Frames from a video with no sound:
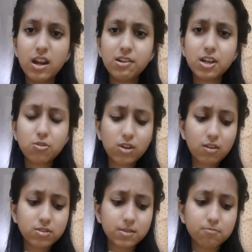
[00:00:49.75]
They took
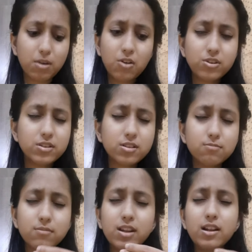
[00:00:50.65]
out some powder,
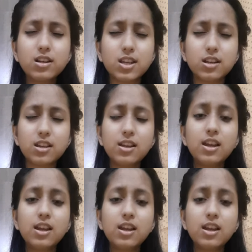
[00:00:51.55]
smelt it,